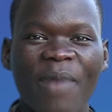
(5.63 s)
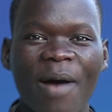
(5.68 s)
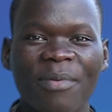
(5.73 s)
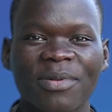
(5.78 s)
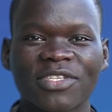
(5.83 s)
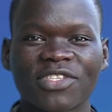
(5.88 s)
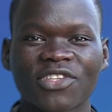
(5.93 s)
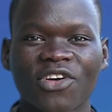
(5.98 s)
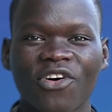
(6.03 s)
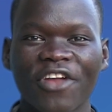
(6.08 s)

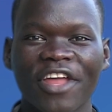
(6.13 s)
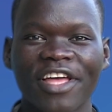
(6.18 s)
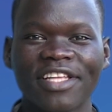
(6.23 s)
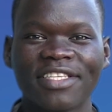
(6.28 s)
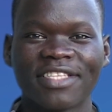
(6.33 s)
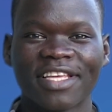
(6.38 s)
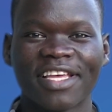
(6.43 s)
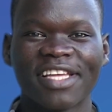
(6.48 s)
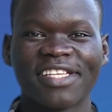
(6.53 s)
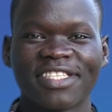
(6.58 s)
Baptist
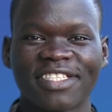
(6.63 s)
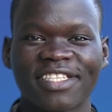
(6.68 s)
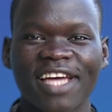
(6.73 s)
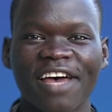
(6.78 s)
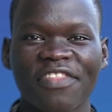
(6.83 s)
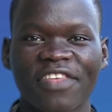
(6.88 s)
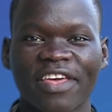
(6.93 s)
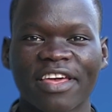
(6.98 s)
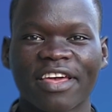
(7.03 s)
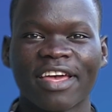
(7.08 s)
College is
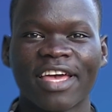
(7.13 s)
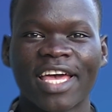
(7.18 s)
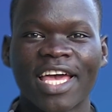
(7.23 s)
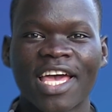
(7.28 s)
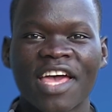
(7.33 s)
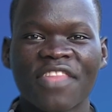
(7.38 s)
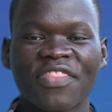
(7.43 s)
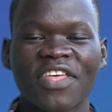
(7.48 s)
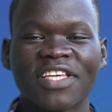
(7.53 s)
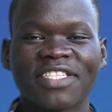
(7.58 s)
starting.
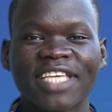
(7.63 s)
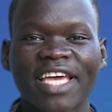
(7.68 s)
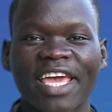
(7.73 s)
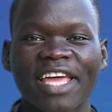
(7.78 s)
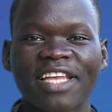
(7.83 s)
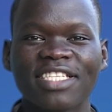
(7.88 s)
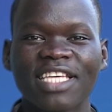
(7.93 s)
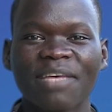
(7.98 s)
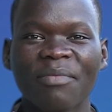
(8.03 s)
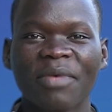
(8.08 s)
The
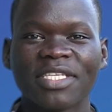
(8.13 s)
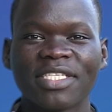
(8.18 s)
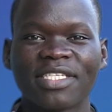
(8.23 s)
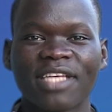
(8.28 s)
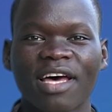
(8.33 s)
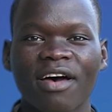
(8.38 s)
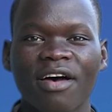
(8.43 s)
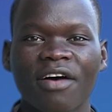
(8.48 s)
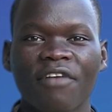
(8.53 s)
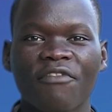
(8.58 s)
second
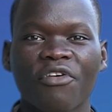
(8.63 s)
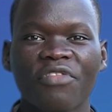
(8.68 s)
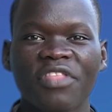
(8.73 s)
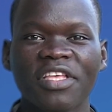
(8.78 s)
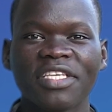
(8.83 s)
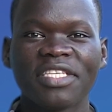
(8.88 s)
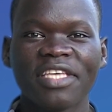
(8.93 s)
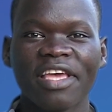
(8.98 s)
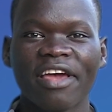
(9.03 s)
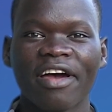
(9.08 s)
semester for
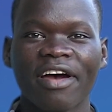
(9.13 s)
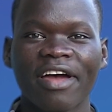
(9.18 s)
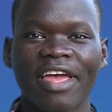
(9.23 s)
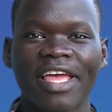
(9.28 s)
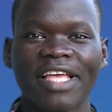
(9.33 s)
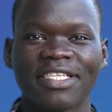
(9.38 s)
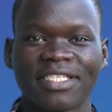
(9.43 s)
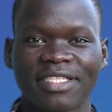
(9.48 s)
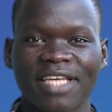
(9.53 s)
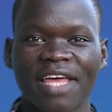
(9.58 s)
this year
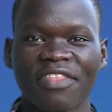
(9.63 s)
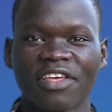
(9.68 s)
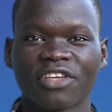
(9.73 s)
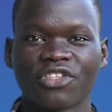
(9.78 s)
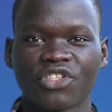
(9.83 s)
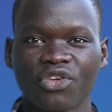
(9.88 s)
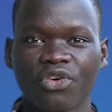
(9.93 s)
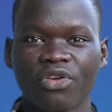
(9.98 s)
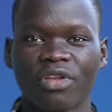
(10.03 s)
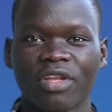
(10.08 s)
is
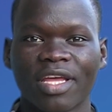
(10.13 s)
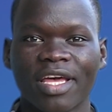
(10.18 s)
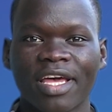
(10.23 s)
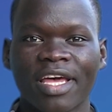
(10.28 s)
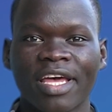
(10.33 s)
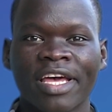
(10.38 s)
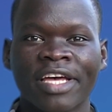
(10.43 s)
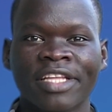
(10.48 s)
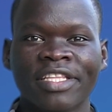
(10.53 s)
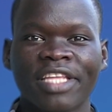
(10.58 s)
starting soon.
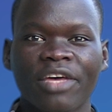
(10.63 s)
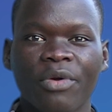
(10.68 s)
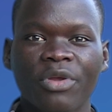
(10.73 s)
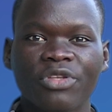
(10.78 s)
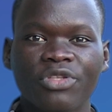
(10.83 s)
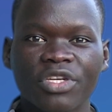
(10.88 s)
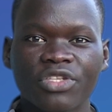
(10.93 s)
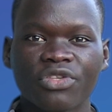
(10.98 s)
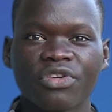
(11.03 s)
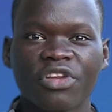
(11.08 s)
The
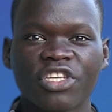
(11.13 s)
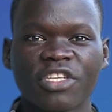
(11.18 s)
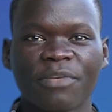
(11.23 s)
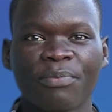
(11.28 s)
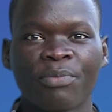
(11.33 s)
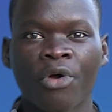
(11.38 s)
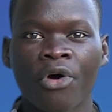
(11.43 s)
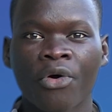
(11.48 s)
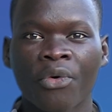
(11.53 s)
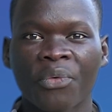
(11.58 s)
registration is
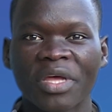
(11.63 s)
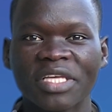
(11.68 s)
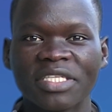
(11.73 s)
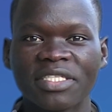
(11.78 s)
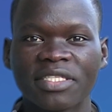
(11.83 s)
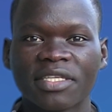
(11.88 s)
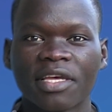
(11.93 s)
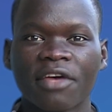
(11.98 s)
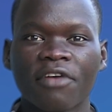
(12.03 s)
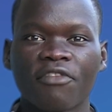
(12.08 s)
in
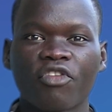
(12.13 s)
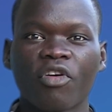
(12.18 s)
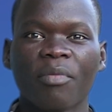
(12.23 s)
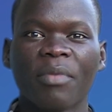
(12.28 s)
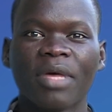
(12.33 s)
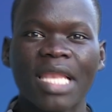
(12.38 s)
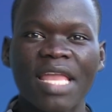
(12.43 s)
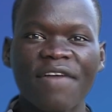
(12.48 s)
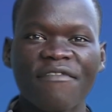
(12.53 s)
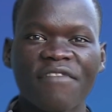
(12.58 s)
progress
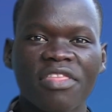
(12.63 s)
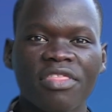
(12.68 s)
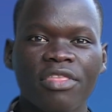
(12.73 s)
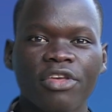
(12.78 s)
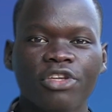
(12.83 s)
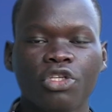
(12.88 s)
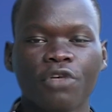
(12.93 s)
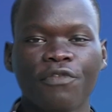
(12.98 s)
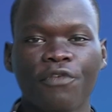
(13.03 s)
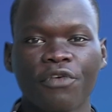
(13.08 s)
from
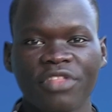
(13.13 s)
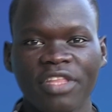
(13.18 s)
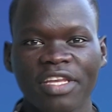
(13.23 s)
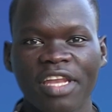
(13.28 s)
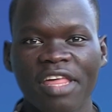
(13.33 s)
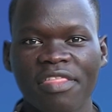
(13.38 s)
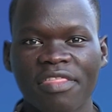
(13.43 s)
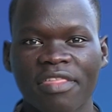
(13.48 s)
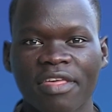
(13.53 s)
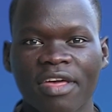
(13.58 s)
11th to
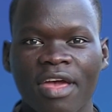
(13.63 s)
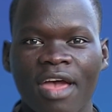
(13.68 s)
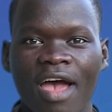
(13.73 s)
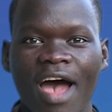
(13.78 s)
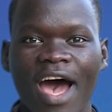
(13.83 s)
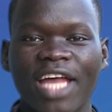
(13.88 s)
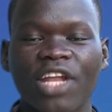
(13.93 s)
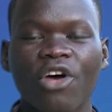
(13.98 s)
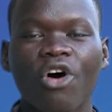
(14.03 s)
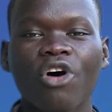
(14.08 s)

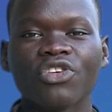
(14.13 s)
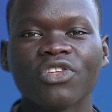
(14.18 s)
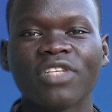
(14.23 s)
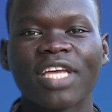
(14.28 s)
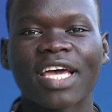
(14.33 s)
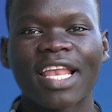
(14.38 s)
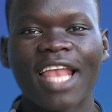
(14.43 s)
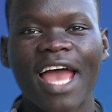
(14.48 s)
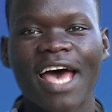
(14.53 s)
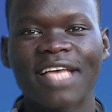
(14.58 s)
14th and also
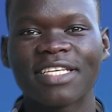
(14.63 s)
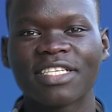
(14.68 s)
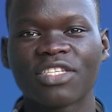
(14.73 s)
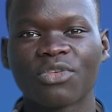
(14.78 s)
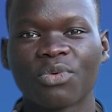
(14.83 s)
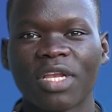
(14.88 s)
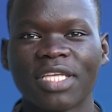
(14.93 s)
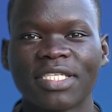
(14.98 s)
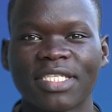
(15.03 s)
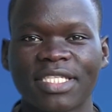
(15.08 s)
the
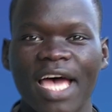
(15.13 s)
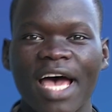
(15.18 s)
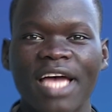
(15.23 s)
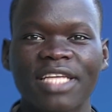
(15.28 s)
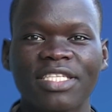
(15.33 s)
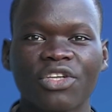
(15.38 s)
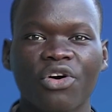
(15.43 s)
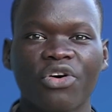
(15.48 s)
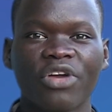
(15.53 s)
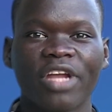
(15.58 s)
classes will
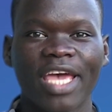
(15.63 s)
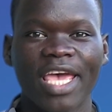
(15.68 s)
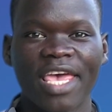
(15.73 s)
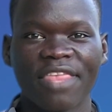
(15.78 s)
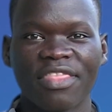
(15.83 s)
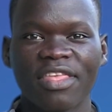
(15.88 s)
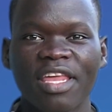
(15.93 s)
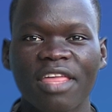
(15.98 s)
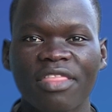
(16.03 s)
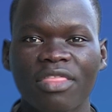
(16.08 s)
start on
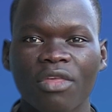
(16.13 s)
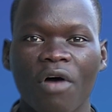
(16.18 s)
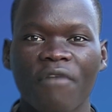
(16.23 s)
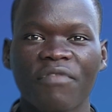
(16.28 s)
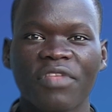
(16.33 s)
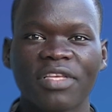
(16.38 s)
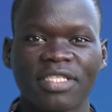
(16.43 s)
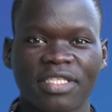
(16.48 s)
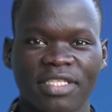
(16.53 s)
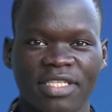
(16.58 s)
18th
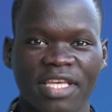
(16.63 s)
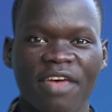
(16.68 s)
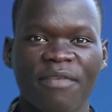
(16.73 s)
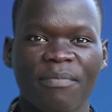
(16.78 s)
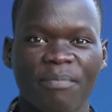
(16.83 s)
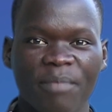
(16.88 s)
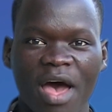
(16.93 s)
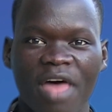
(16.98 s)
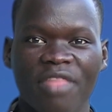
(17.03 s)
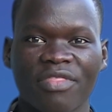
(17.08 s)
of this
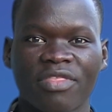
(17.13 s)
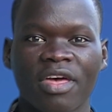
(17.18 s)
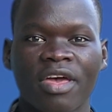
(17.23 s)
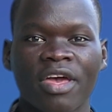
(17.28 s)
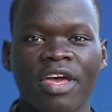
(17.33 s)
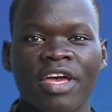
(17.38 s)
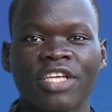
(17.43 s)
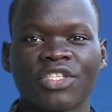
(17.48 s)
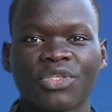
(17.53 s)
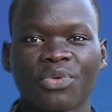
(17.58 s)
same month.
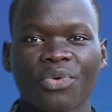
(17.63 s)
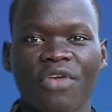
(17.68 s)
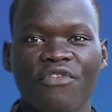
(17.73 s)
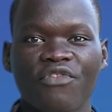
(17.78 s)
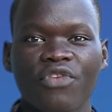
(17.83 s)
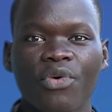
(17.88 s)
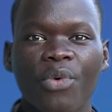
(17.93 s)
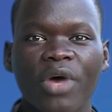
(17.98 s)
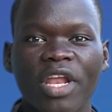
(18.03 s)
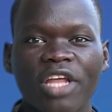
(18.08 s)
So
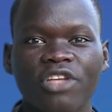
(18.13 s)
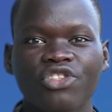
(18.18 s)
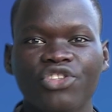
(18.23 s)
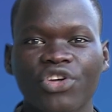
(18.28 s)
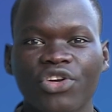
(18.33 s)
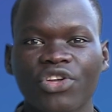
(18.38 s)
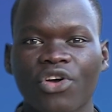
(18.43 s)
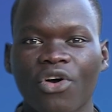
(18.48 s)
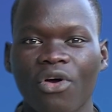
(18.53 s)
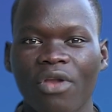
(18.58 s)
if you want to
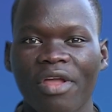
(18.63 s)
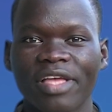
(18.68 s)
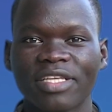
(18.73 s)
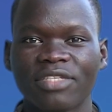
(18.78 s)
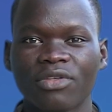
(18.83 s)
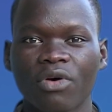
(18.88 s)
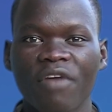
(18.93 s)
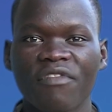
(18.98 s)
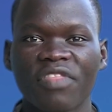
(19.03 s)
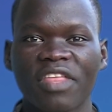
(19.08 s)
join
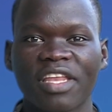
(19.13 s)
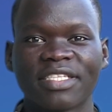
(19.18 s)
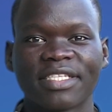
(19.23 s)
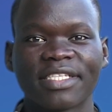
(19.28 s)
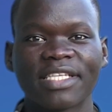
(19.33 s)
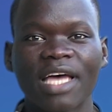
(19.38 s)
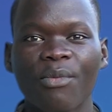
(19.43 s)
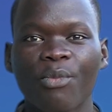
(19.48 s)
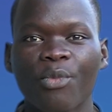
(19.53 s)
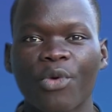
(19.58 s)
college or if there is
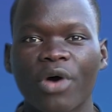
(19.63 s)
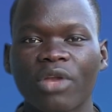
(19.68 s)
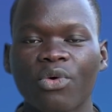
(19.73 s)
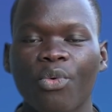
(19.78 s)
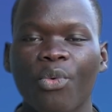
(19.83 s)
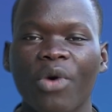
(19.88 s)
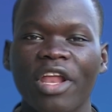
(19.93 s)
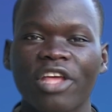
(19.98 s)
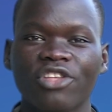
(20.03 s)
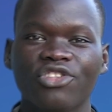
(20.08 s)
someone
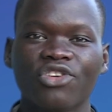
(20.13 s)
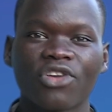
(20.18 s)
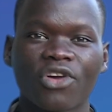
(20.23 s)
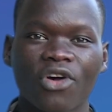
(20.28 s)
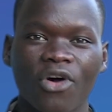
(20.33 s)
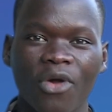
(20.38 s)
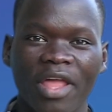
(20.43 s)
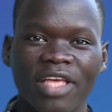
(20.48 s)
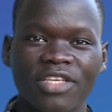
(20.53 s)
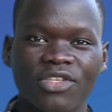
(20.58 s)
who want to join
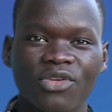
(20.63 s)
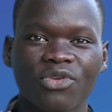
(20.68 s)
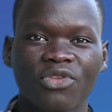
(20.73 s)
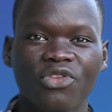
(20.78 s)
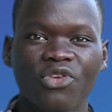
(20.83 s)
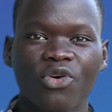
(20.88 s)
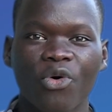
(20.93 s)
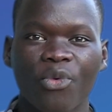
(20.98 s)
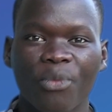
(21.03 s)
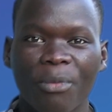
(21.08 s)
college, so
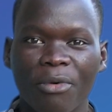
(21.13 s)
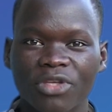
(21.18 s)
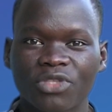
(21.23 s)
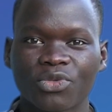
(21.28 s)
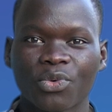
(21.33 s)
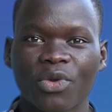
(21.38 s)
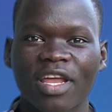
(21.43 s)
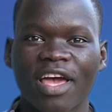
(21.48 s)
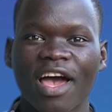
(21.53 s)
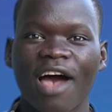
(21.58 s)
you are
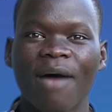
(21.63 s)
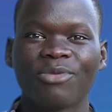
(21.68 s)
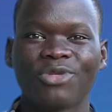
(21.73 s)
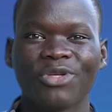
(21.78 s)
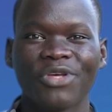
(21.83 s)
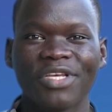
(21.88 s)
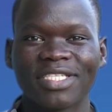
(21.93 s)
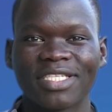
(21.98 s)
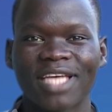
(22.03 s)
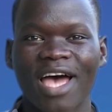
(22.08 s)
most welcome
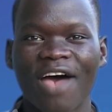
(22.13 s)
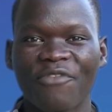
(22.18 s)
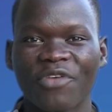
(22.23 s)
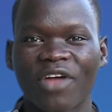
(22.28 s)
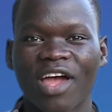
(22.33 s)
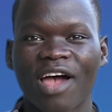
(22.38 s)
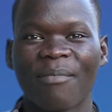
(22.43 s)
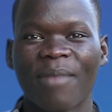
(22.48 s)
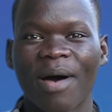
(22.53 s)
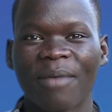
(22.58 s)
to East
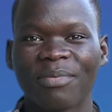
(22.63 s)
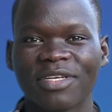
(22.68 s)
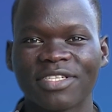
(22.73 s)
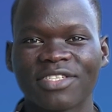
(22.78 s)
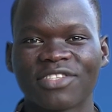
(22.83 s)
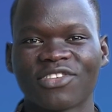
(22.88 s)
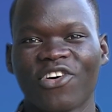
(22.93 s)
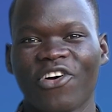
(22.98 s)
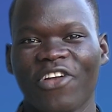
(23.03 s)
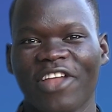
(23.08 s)
Africa
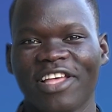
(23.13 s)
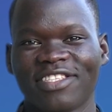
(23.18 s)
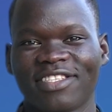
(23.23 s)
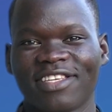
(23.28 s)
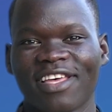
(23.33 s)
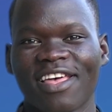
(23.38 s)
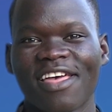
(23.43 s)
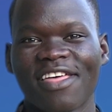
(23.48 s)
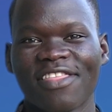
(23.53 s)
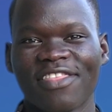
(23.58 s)
Baptist College.
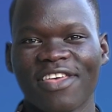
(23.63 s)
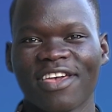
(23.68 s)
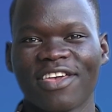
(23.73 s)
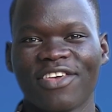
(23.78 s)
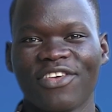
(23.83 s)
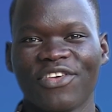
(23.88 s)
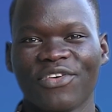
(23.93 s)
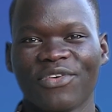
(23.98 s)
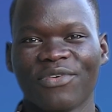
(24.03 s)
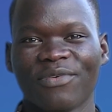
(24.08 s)

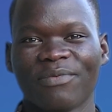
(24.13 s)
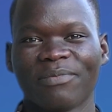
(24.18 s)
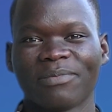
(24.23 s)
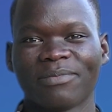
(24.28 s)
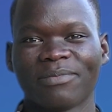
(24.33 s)
Thank you.